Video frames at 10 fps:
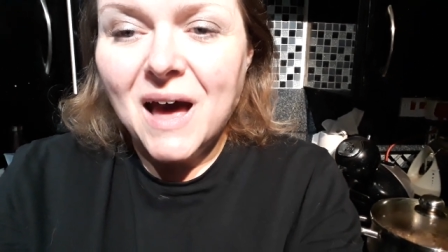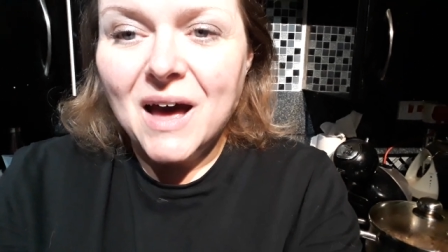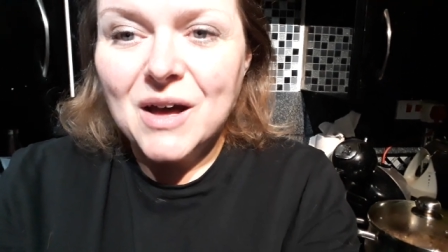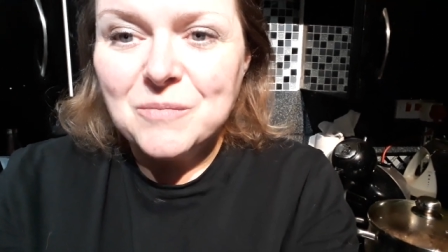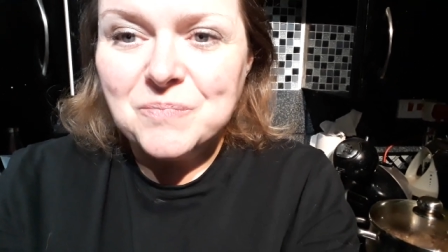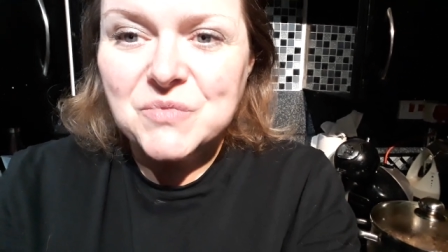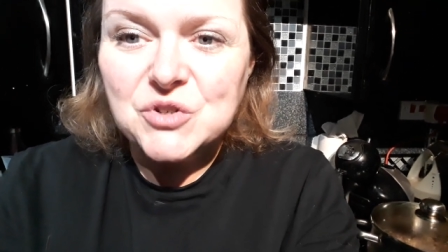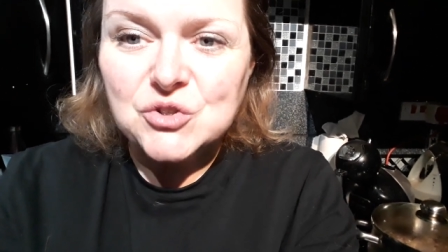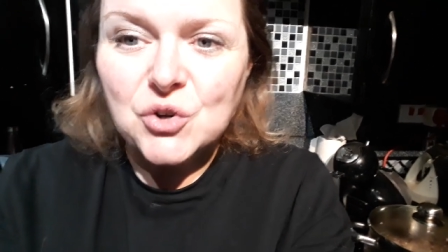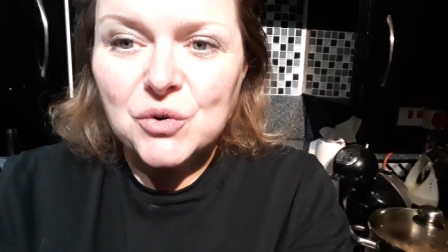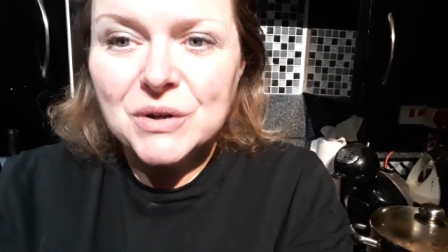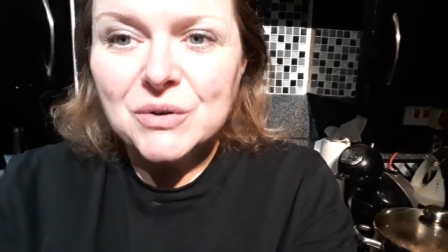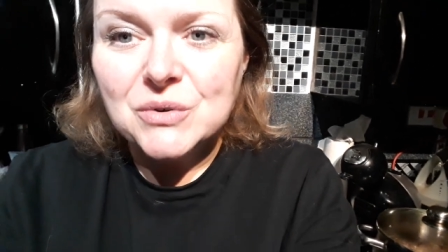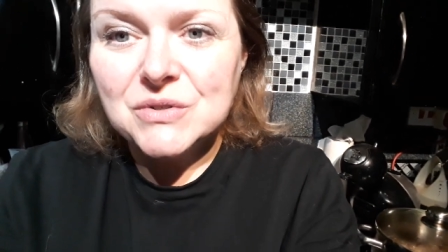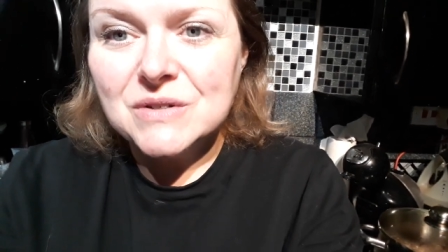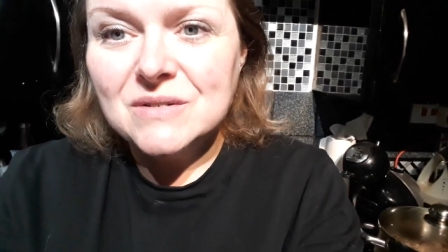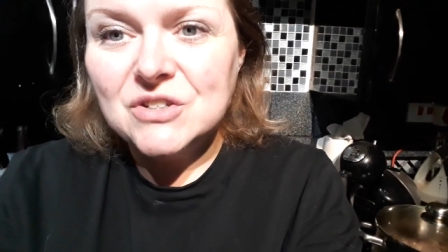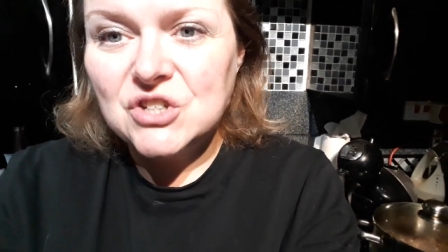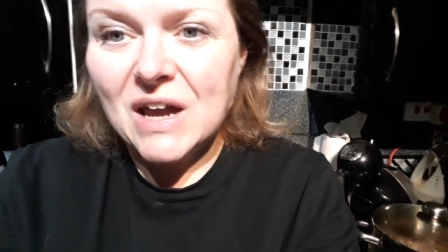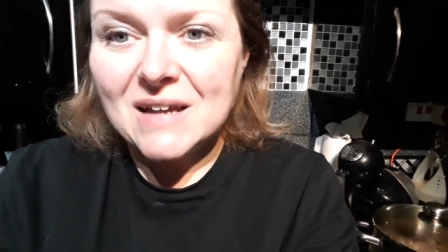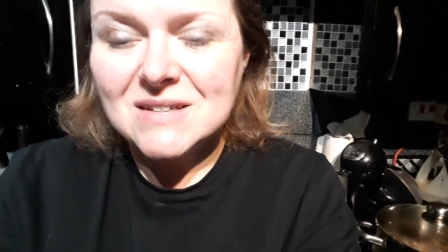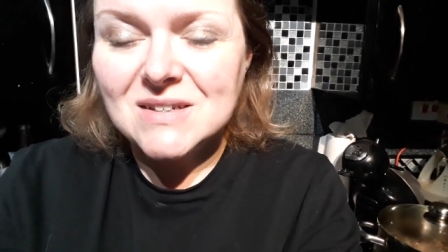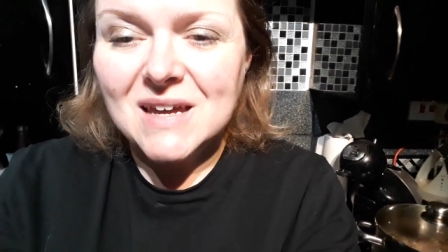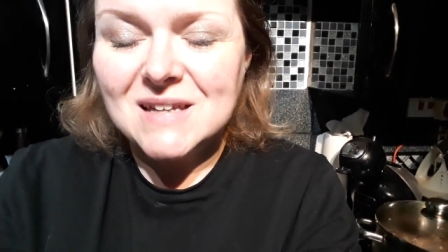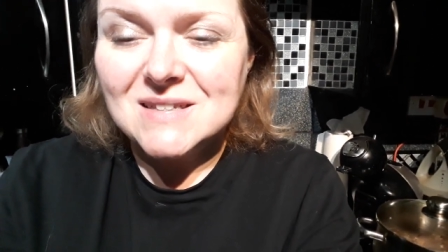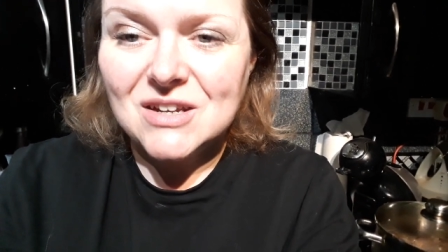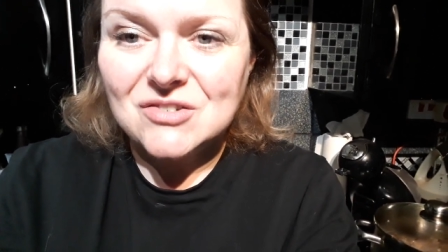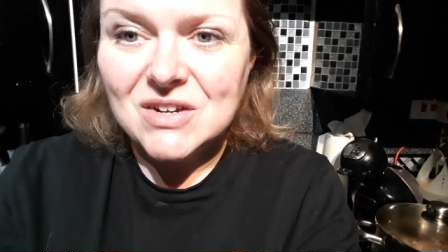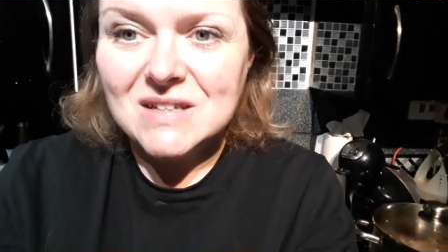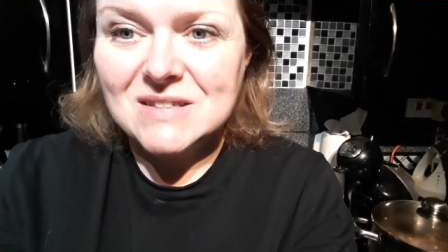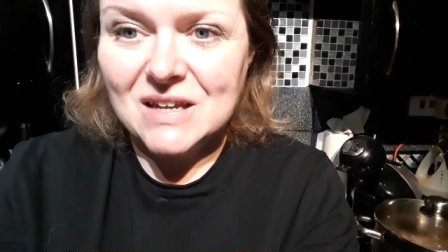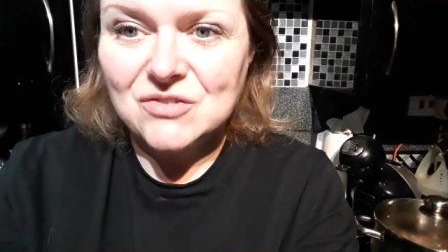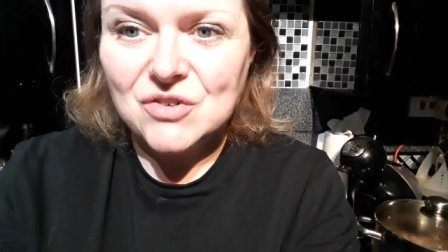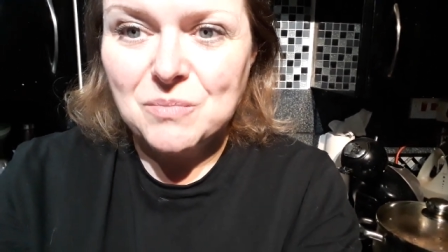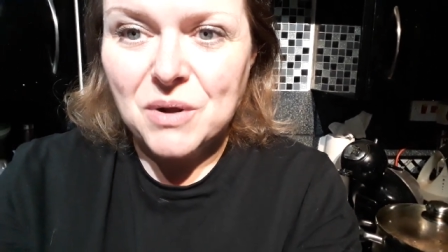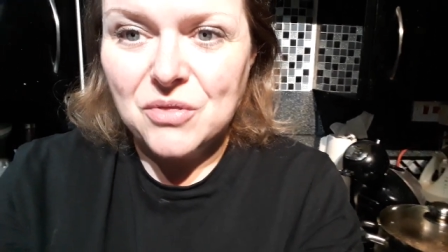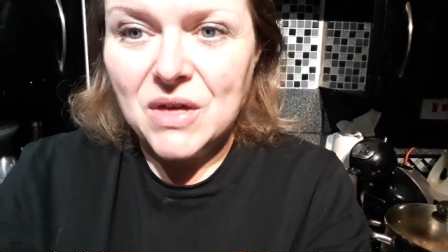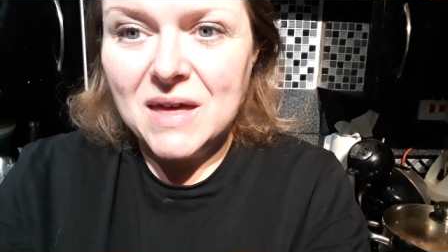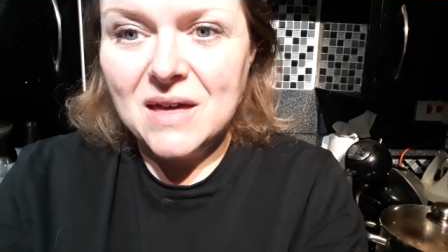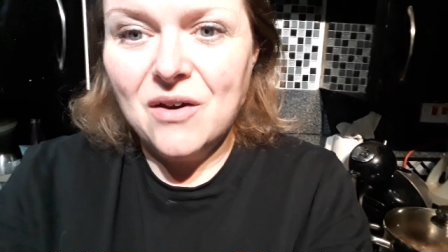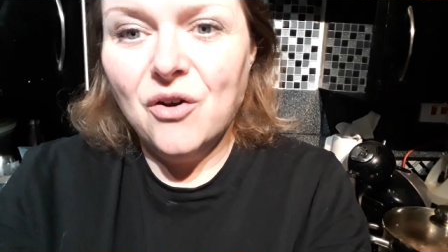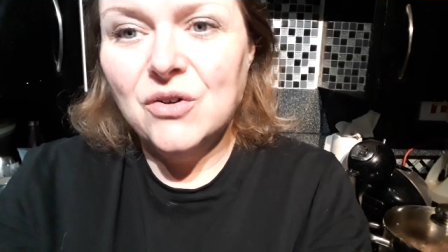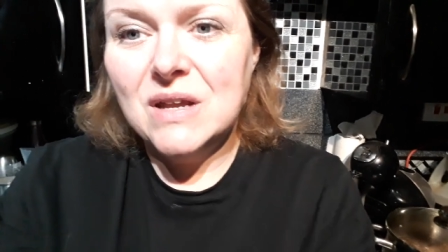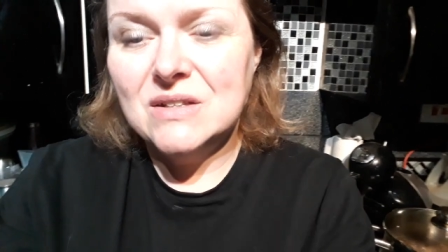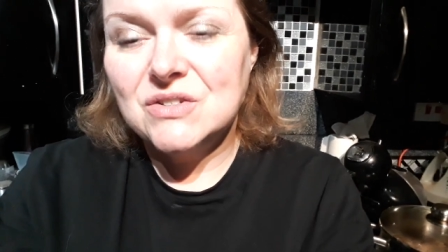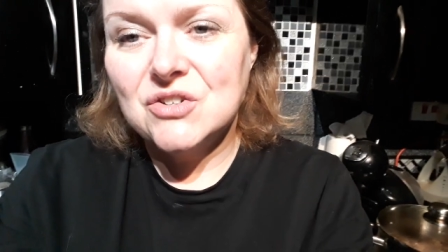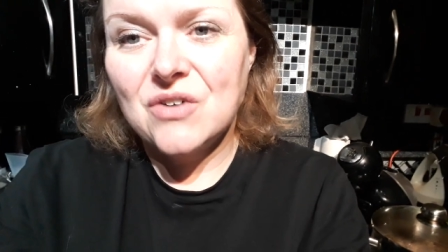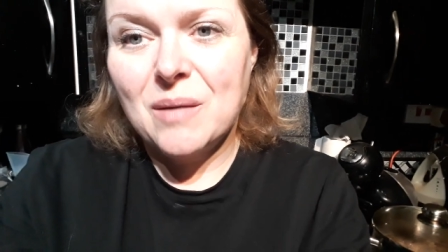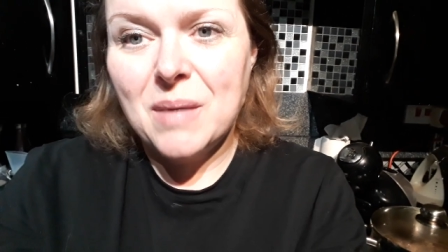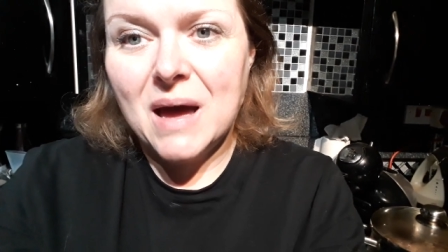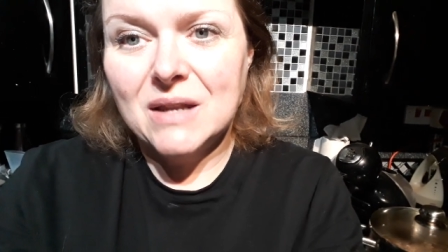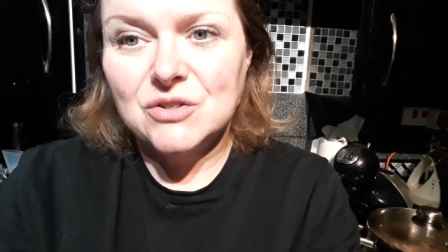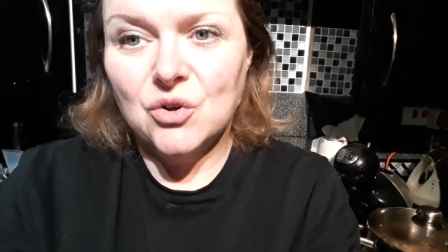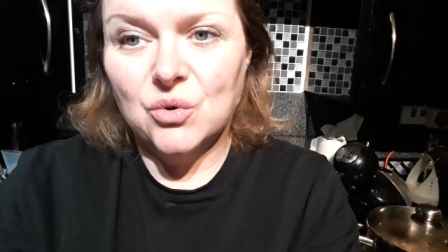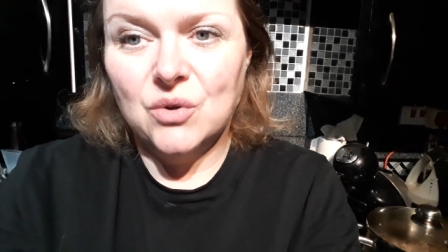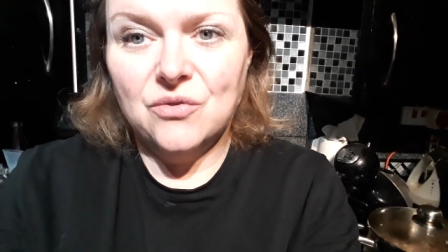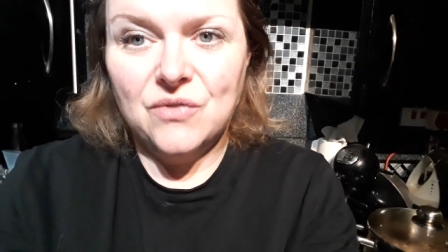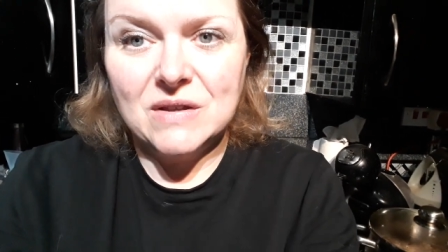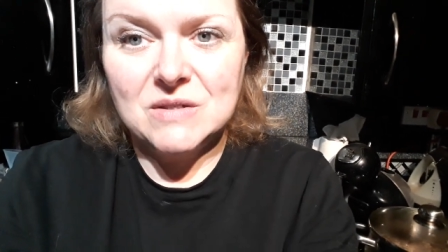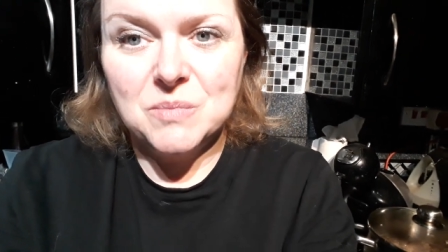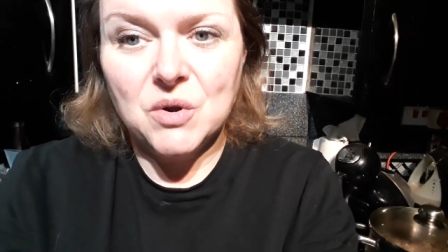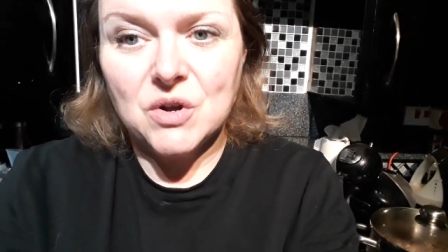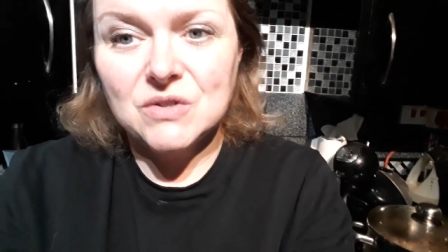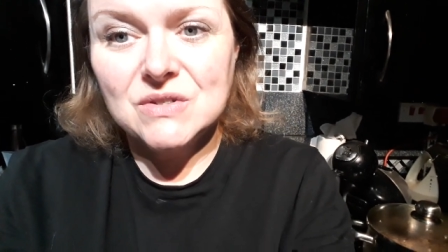tutorials and chat, etc., both here on Instagram and on Facebook.